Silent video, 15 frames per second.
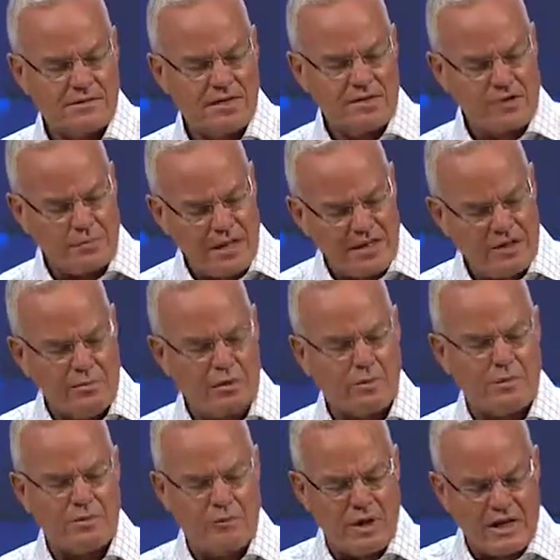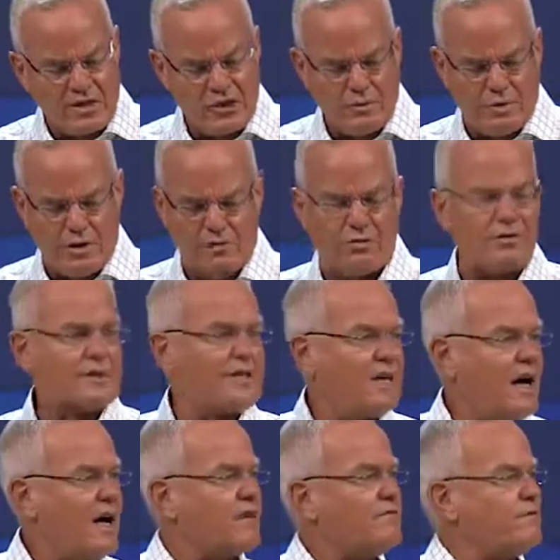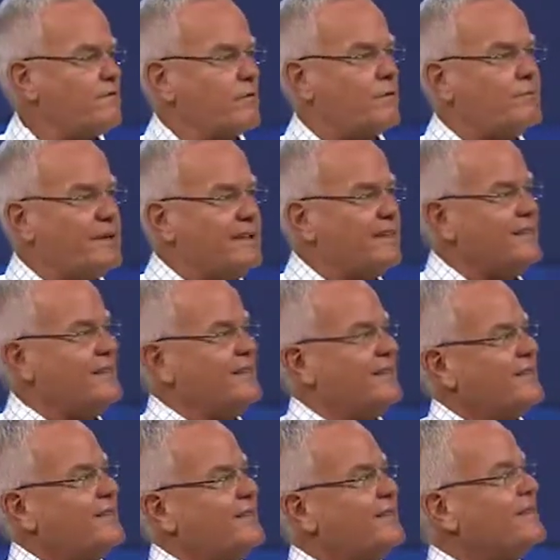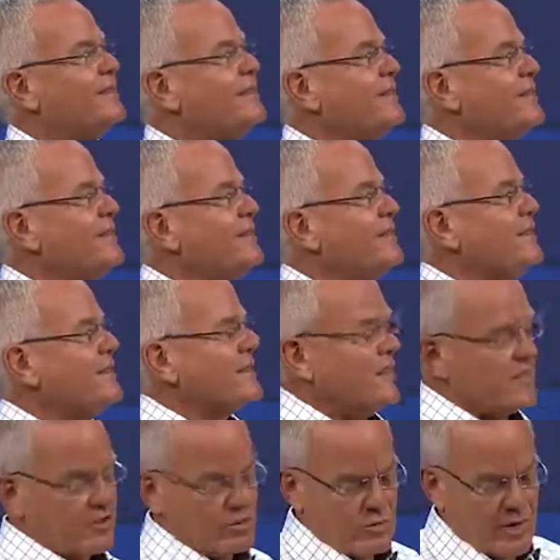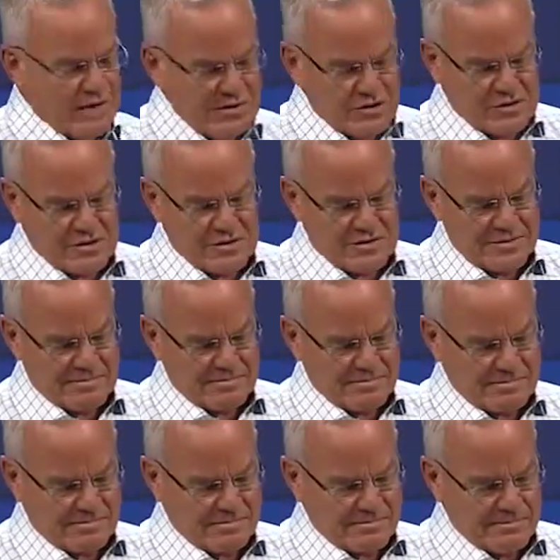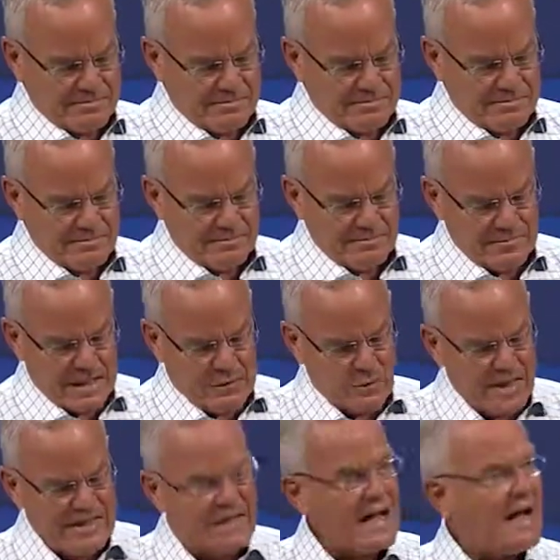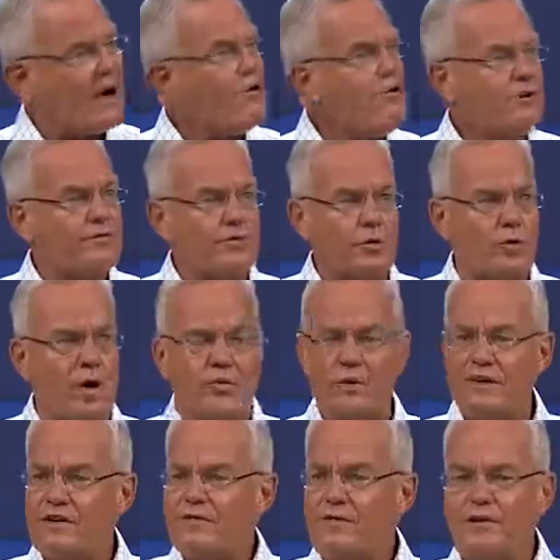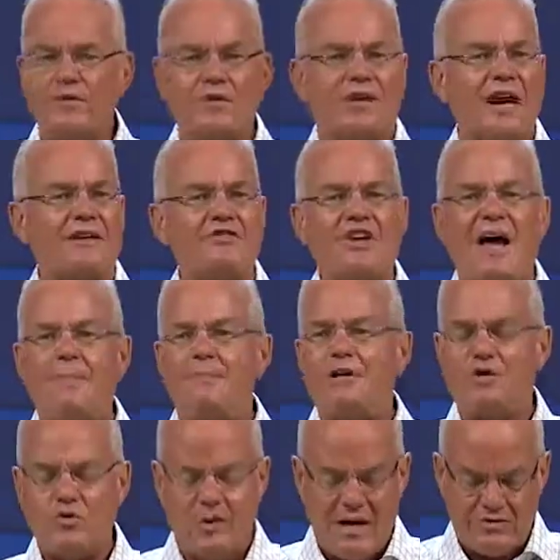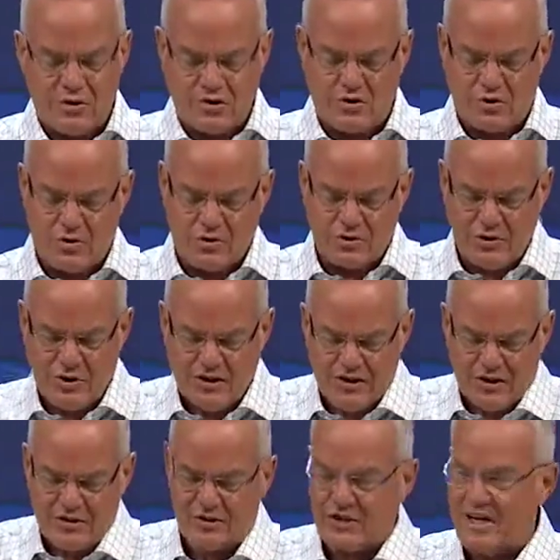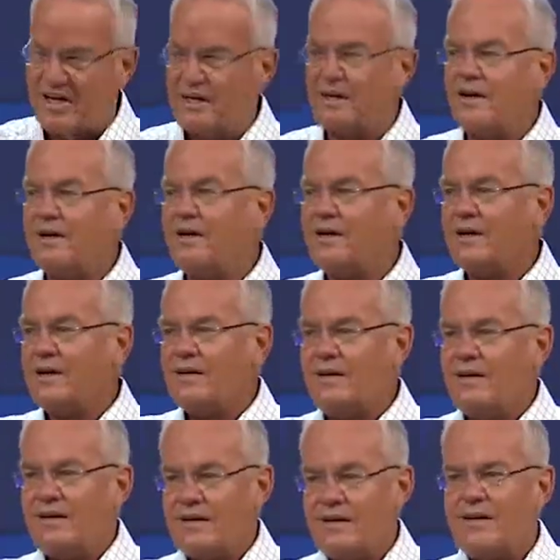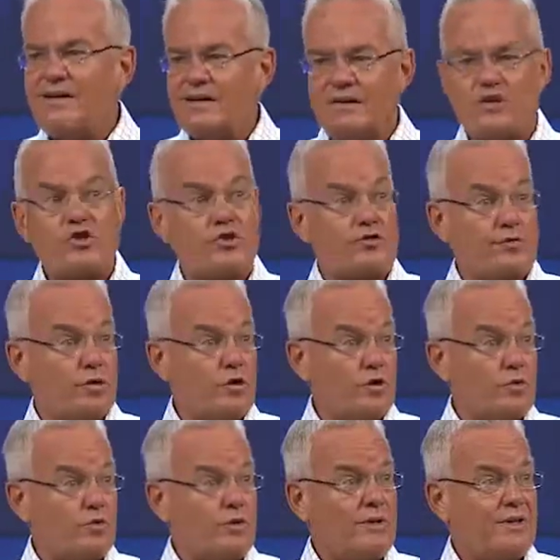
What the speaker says: expendable, replaceable, or God forbid, like grunts. And right now, if you already feel God tapping you on the shoulder saying, this is for you,